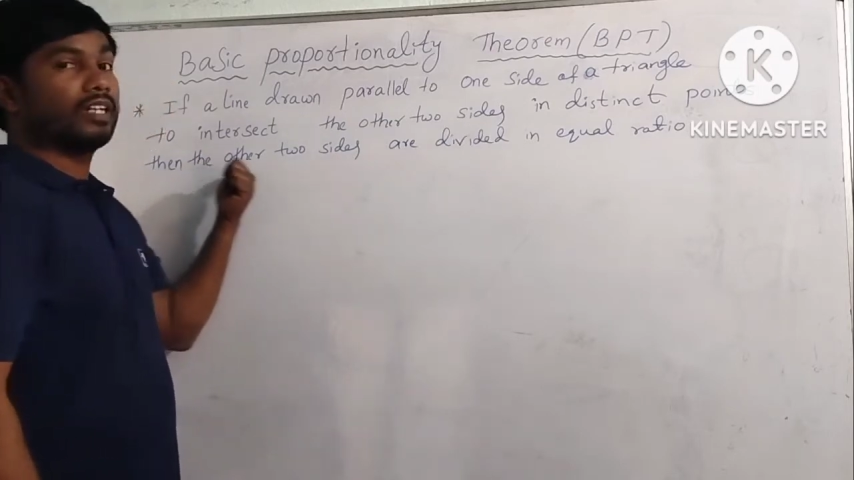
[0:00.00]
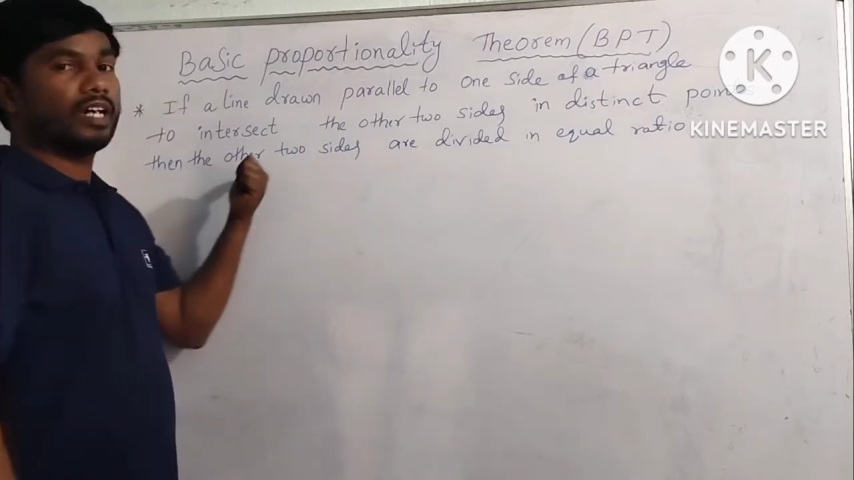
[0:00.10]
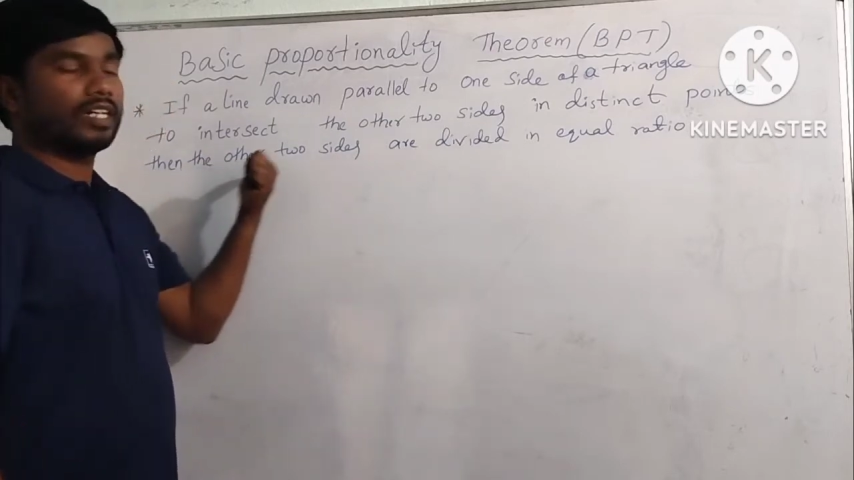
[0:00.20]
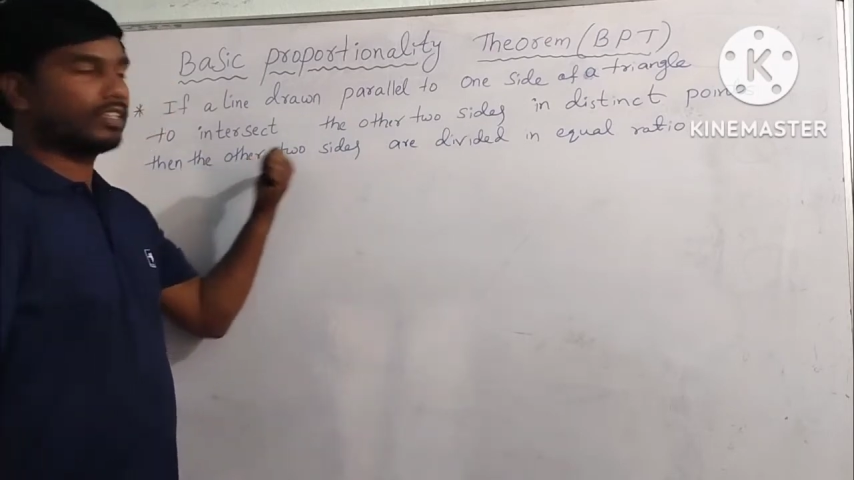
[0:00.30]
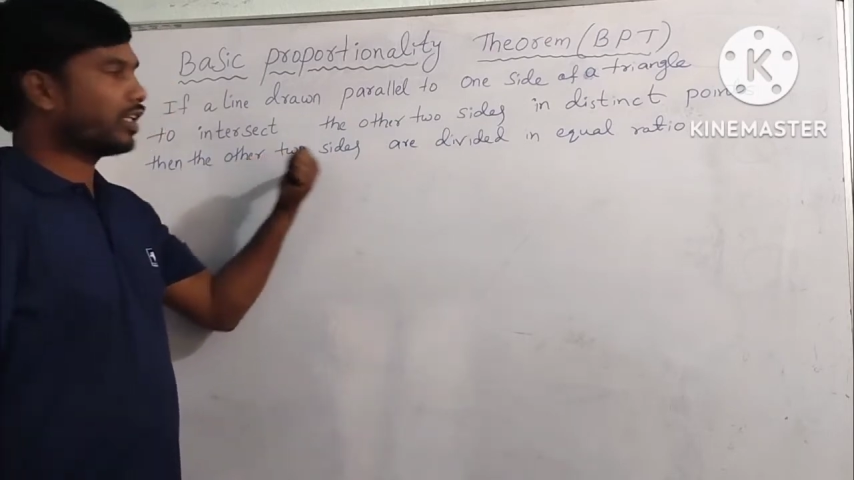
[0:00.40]
two
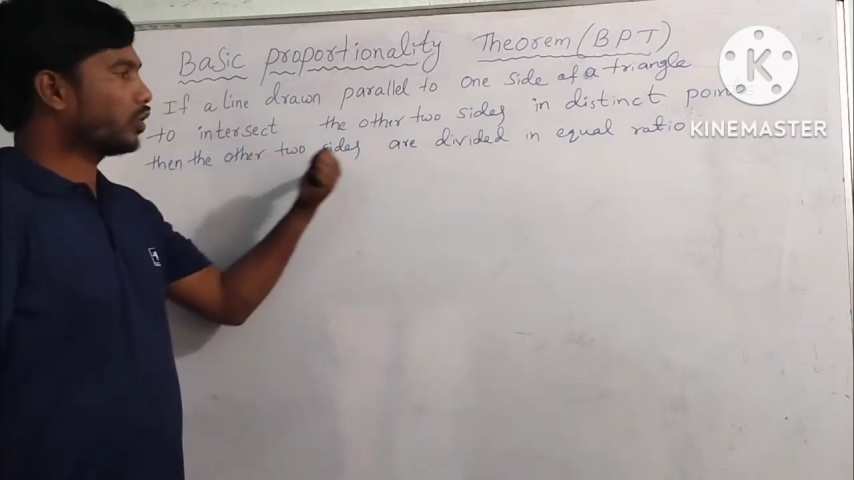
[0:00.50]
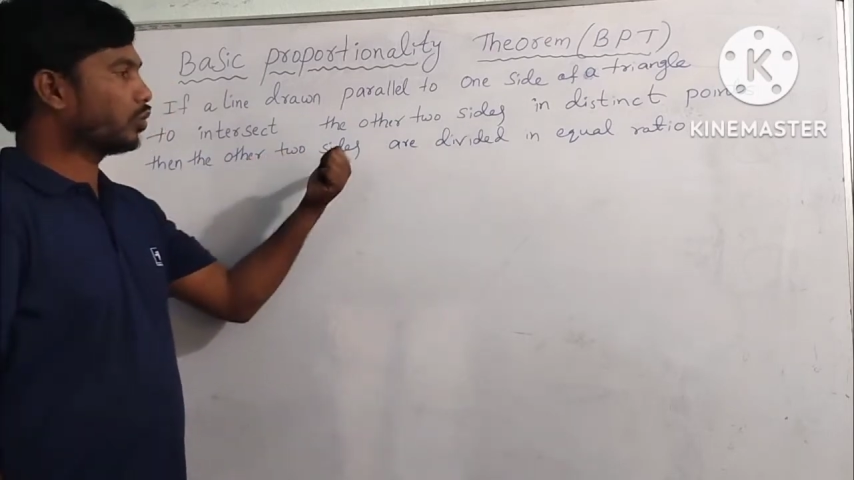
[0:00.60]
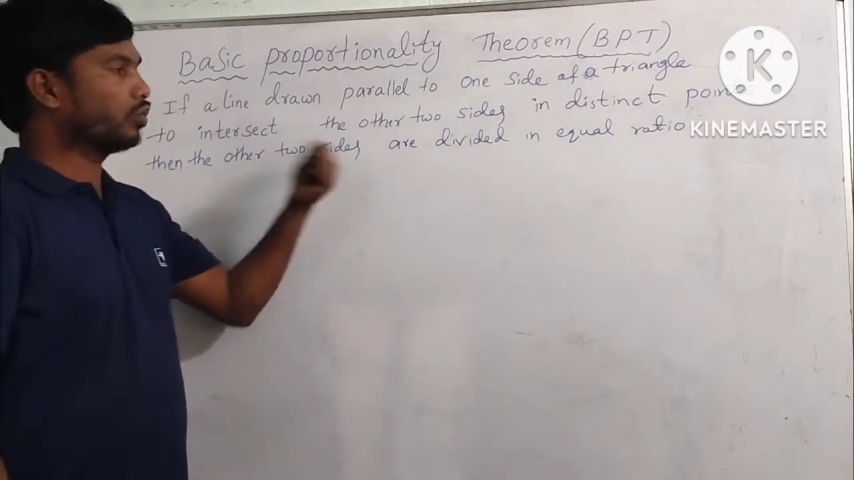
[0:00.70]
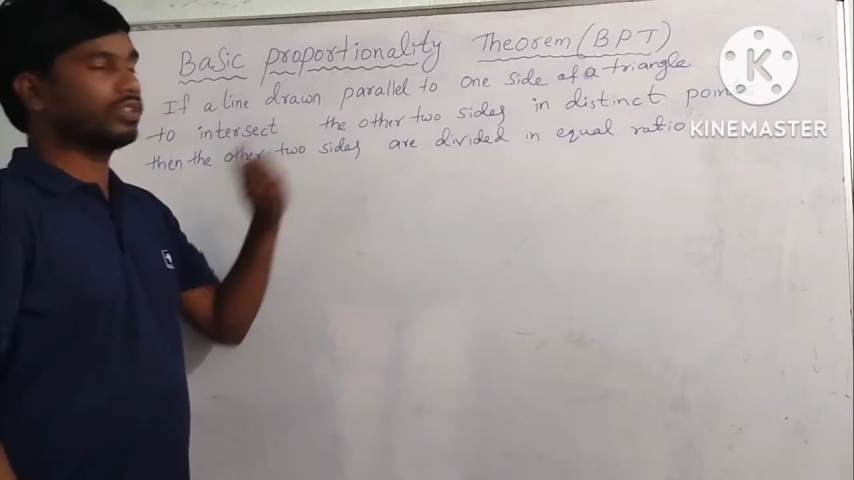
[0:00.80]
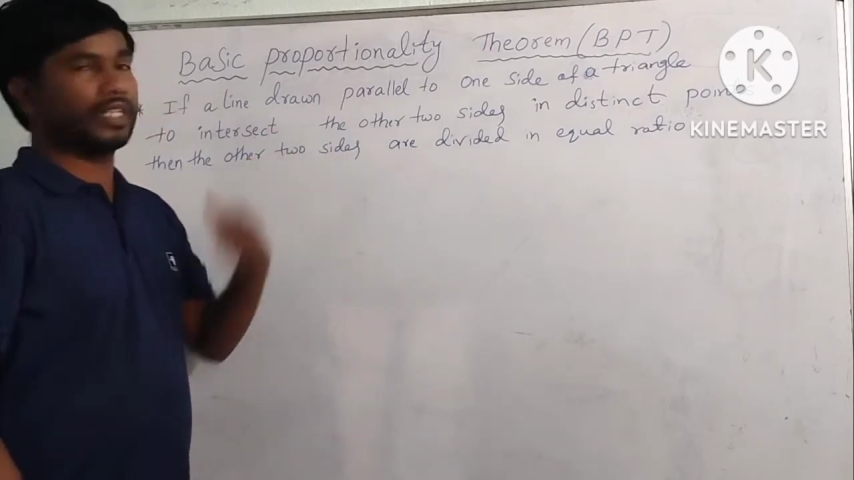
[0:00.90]
sides
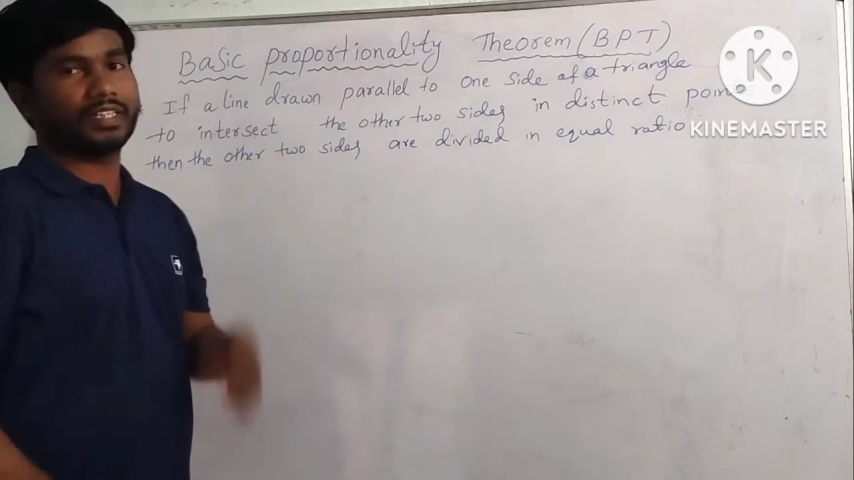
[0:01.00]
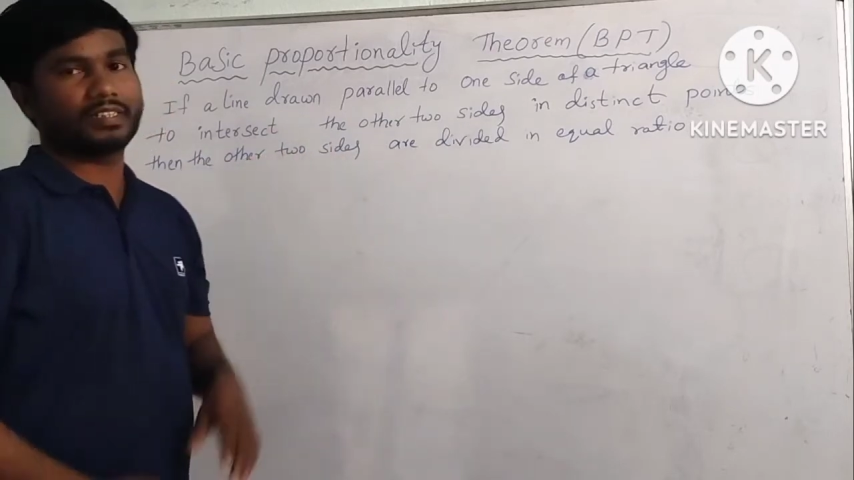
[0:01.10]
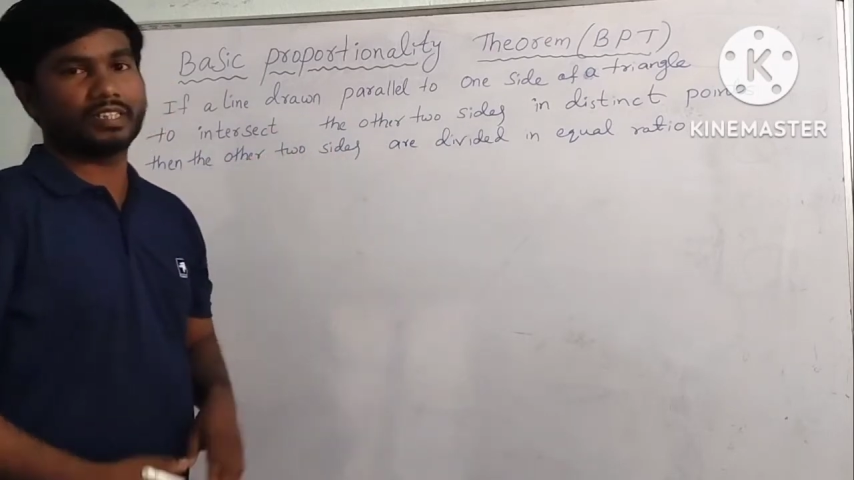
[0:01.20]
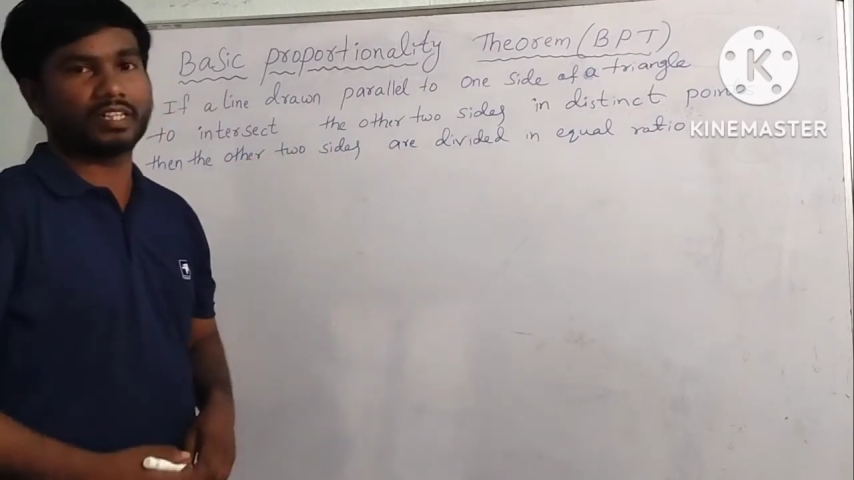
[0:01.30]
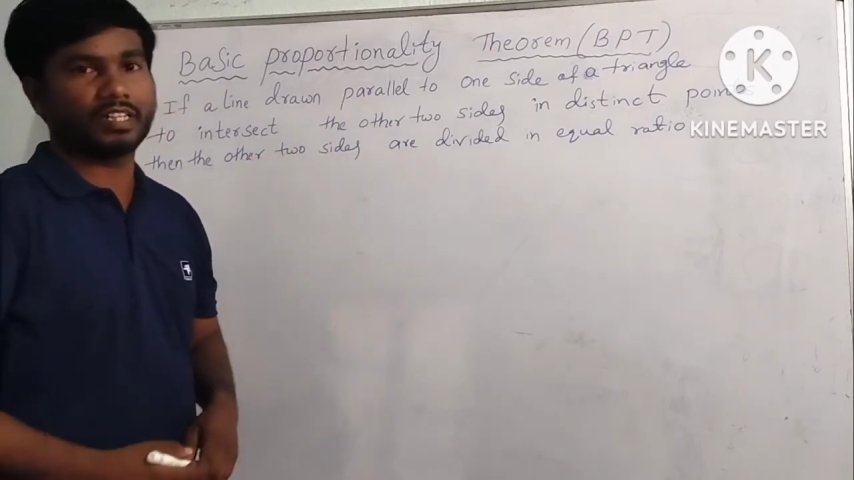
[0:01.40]
are
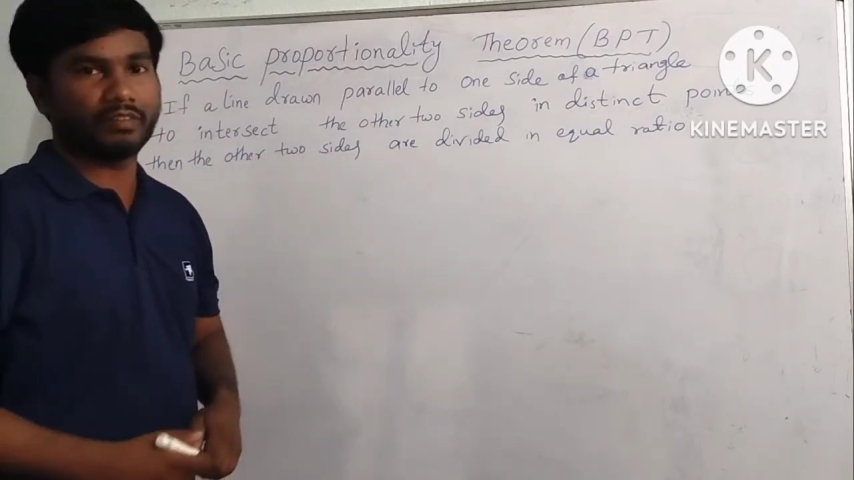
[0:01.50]
divided